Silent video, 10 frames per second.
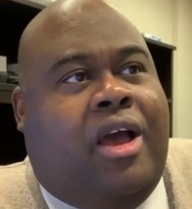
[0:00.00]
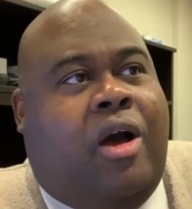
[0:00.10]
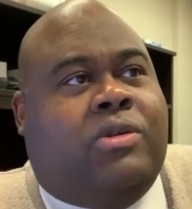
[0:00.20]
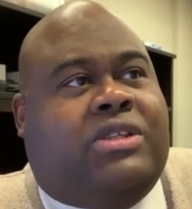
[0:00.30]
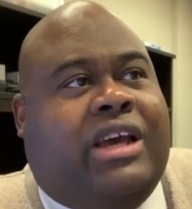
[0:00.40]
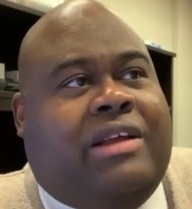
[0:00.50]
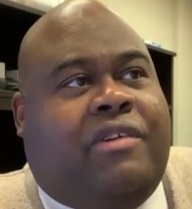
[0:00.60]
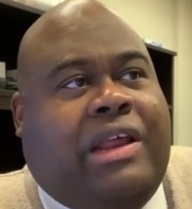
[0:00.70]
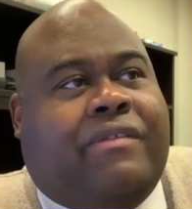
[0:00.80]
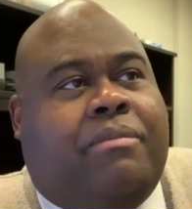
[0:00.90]
Outside of
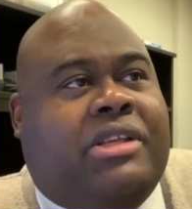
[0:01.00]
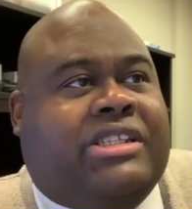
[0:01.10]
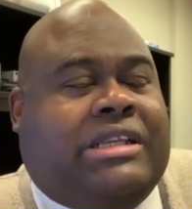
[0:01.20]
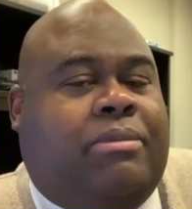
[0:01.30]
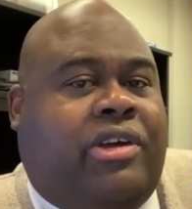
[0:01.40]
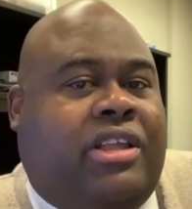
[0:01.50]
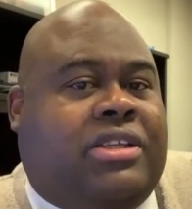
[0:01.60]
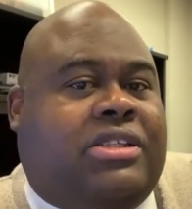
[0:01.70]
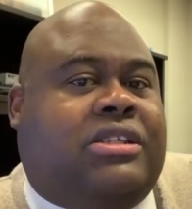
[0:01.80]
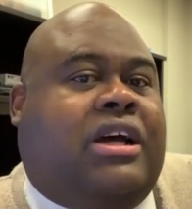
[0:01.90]
whatever business I'm looking
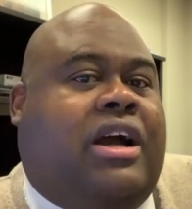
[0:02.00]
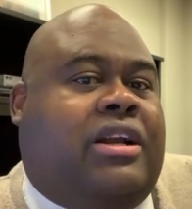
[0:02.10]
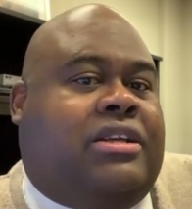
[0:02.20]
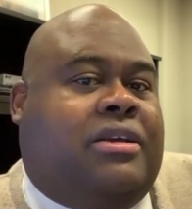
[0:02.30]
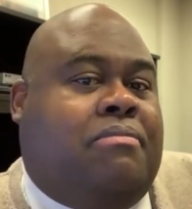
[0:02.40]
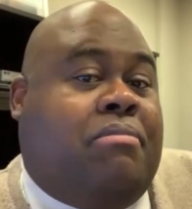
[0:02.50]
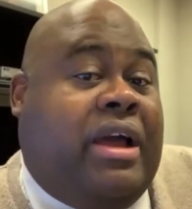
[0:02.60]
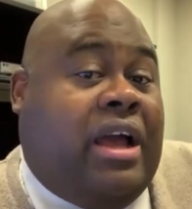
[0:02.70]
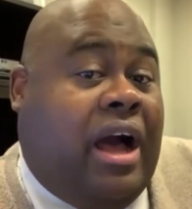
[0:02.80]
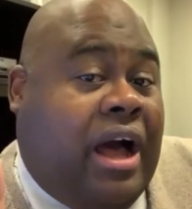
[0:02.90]
to start,
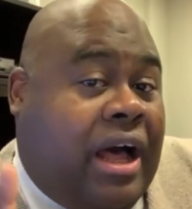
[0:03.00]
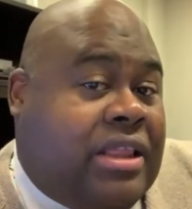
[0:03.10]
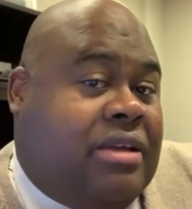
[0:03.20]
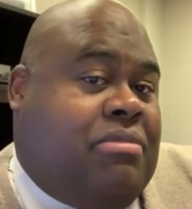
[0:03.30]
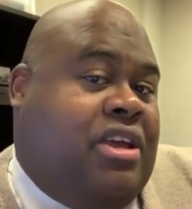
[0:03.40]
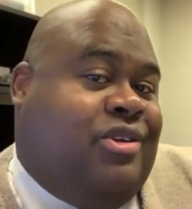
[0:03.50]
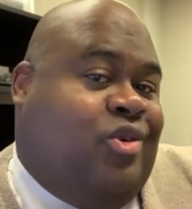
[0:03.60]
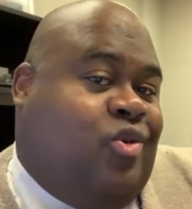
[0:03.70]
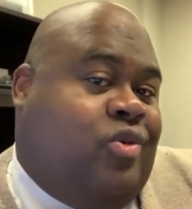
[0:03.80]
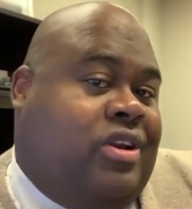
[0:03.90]
my other main
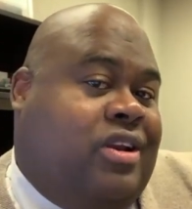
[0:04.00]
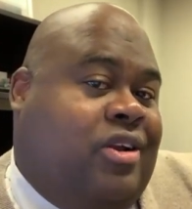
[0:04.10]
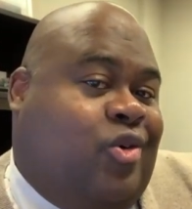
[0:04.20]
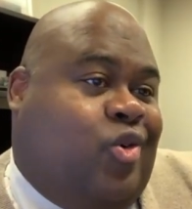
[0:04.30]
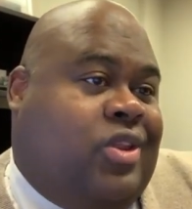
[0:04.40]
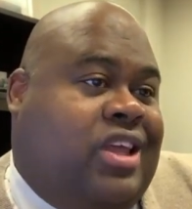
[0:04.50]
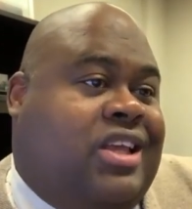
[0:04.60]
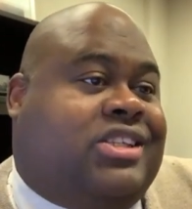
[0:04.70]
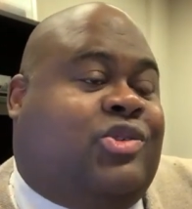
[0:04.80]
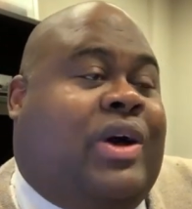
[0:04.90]
goal
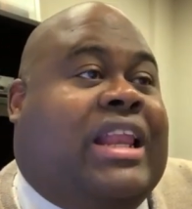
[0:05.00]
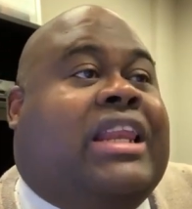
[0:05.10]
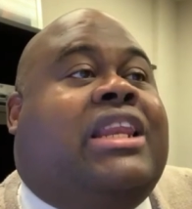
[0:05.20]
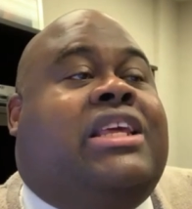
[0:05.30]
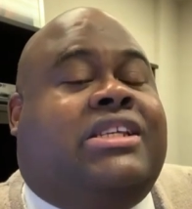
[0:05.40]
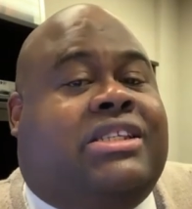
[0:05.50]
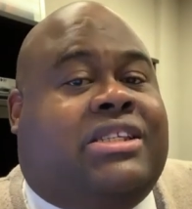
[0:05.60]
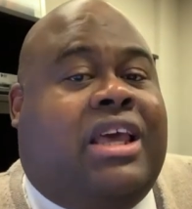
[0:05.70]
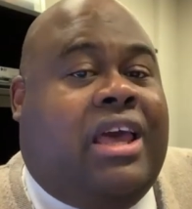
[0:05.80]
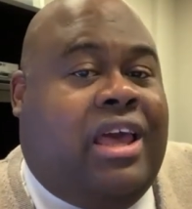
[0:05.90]
is to at
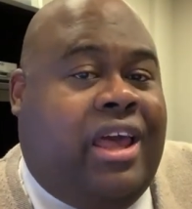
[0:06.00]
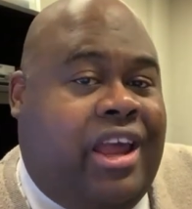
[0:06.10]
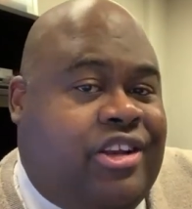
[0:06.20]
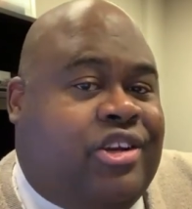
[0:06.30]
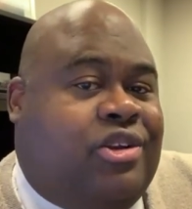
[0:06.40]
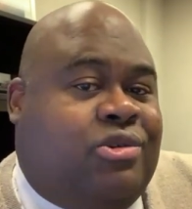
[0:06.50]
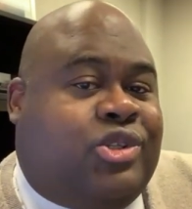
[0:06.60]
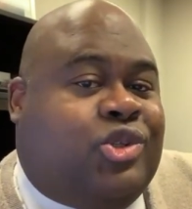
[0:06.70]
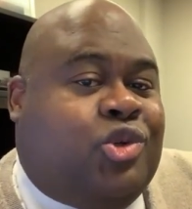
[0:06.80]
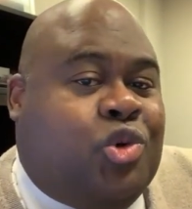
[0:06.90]
least
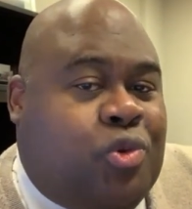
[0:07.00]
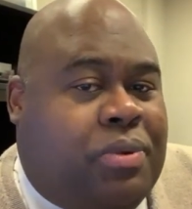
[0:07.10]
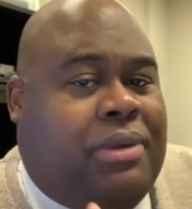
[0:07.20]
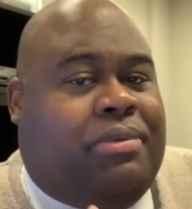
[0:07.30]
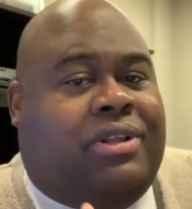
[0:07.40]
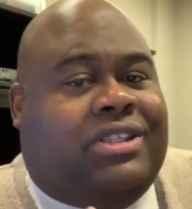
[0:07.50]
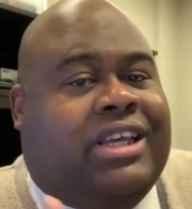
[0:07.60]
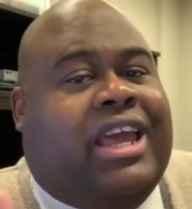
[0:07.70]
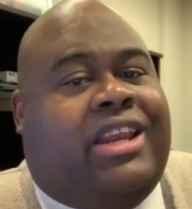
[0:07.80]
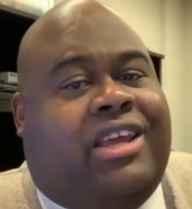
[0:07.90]
introduce two people
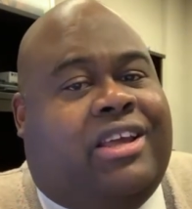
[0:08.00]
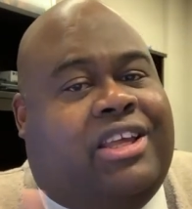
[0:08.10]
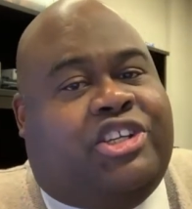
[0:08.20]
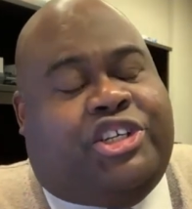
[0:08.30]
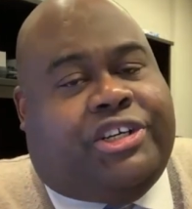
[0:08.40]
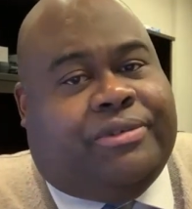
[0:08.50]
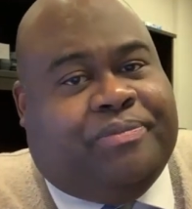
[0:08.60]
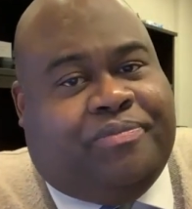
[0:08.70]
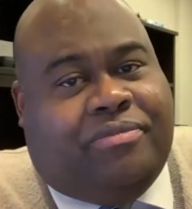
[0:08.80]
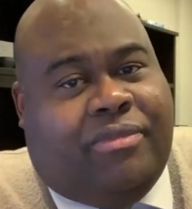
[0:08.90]
to Kenya each year.
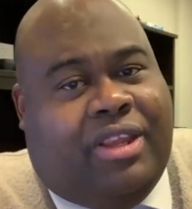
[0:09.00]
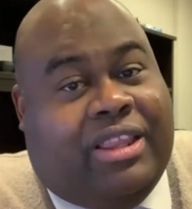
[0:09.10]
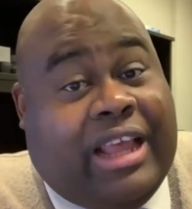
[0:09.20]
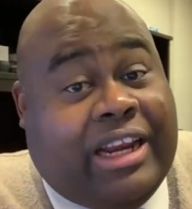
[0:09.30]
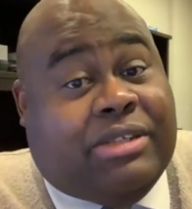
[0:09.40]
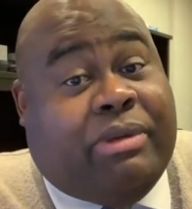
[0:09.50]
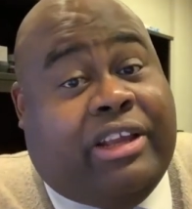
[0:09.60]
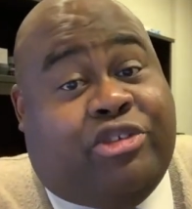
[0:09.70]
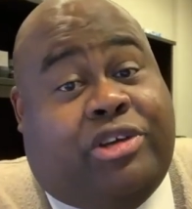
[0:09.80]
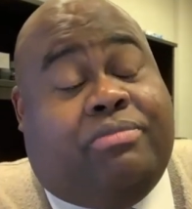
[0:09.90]
That is
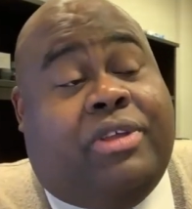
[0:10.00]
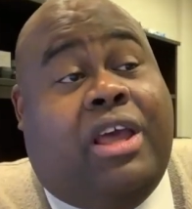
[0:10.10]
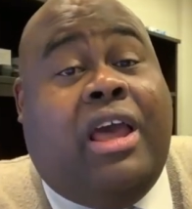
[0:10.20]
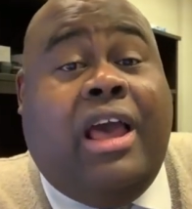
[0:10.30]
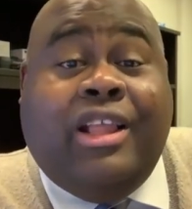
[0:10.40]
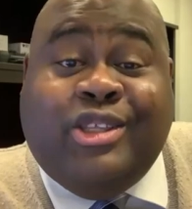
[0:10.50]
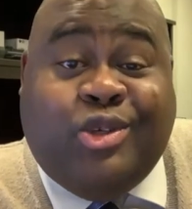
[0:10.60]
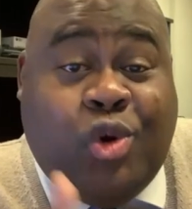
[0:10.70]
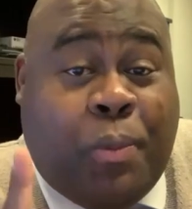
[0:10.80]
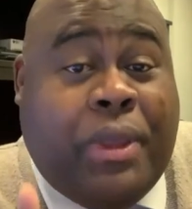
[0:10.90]
my dream.
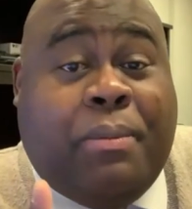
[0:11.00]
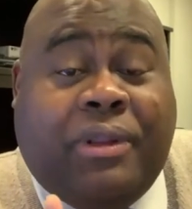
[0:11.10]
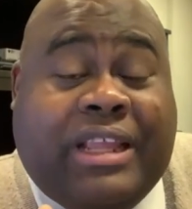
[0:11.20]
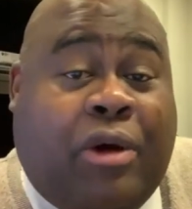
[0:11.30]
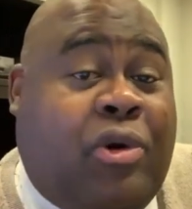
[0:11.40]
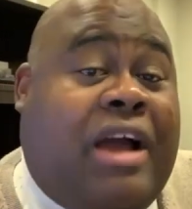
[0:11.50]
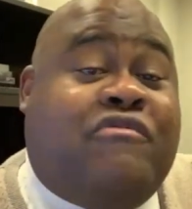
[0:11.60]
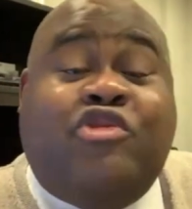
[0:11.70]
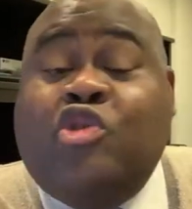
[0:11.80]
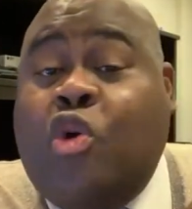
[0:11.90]
Two people that will
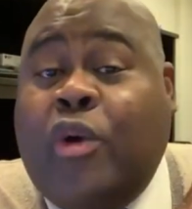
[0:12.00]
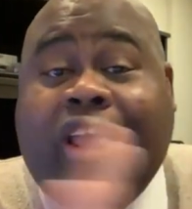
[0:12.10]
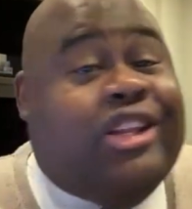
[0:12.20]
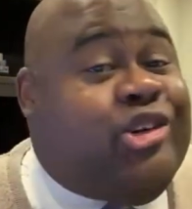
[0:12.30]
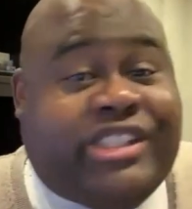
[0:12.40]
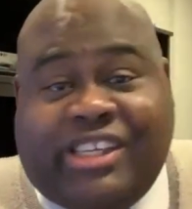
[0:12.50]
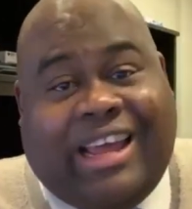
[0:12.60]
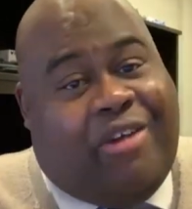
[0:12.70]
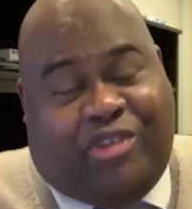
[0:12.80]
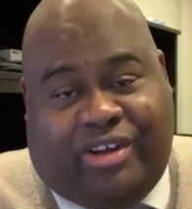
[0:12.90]
have no interest in
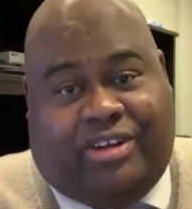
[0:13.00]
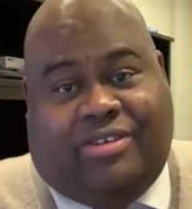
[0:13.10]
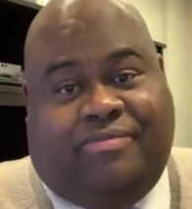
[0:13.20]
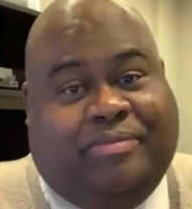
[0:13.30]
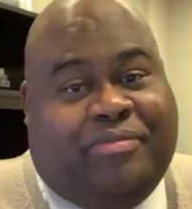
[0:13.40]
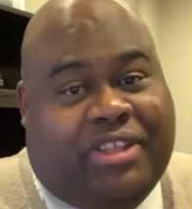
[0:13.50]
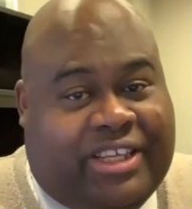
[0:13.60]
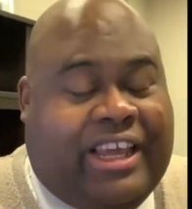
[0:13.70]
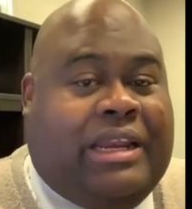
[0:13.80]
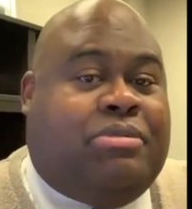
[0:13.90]
Africa
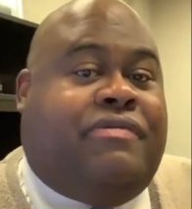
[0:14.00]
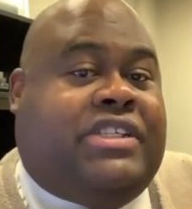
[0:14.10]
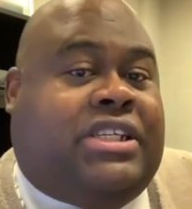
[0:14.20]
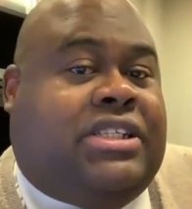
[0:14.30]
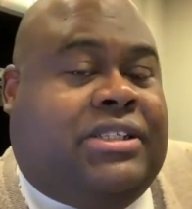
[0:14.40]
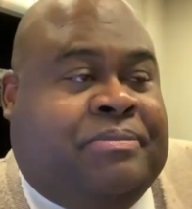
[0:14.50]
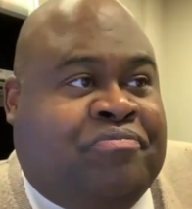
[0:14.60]
to get them to visit.